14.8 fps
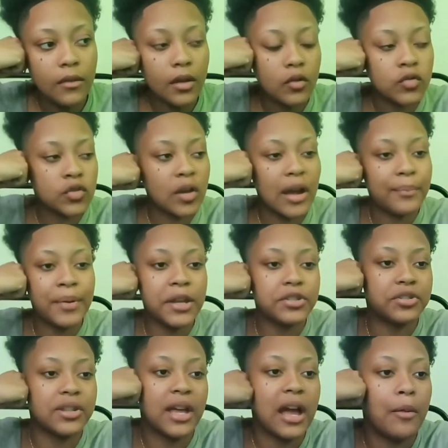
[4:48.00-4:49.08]
So I
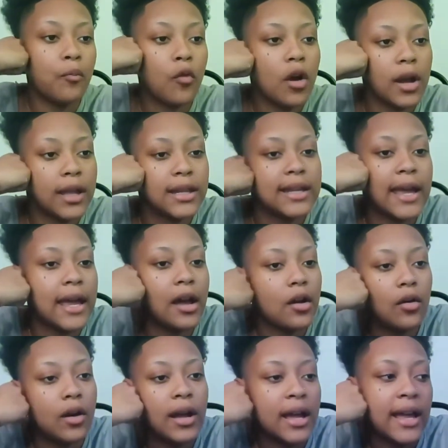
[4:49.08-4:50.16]
picture that I'm walking
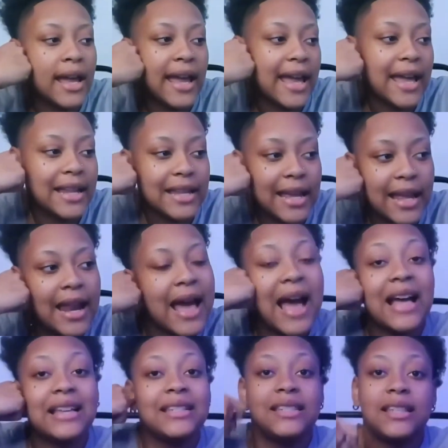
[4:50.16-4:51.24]
down, and then
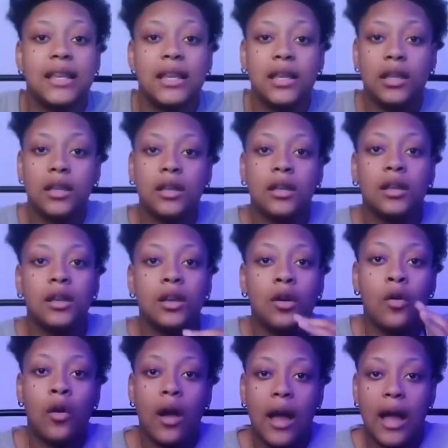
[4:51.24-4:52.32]
I see
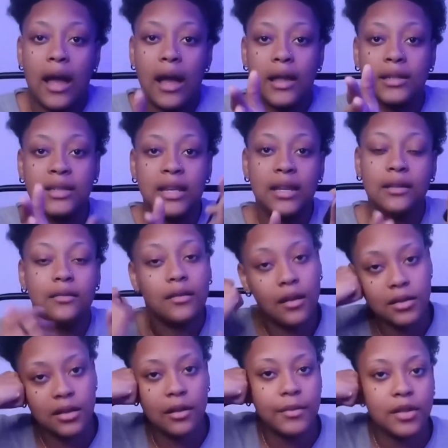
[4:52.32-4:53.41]
DDG. Y'all
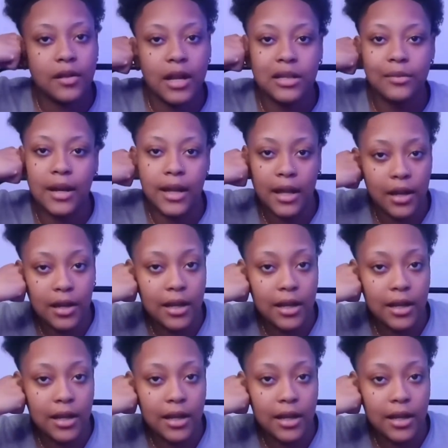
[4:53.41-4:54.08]
saw me scratching my ear.